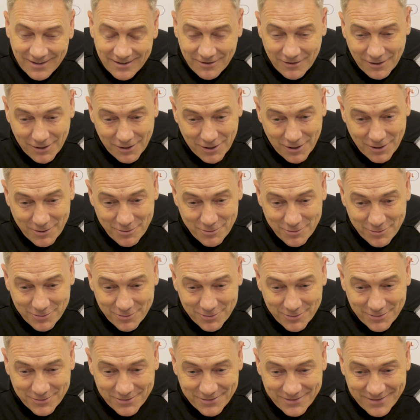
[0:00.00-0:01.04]

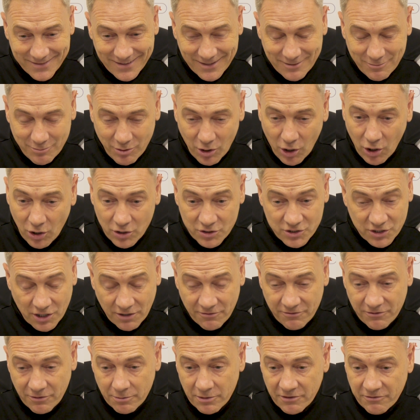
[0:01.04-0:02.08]
But also
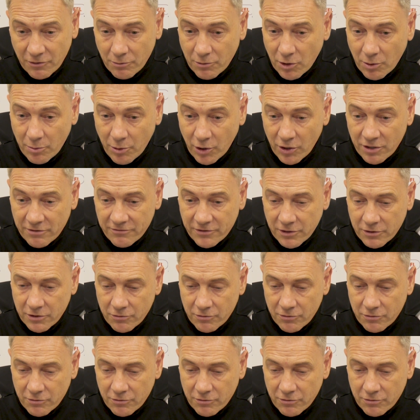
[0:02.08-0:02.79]
from a football point of view,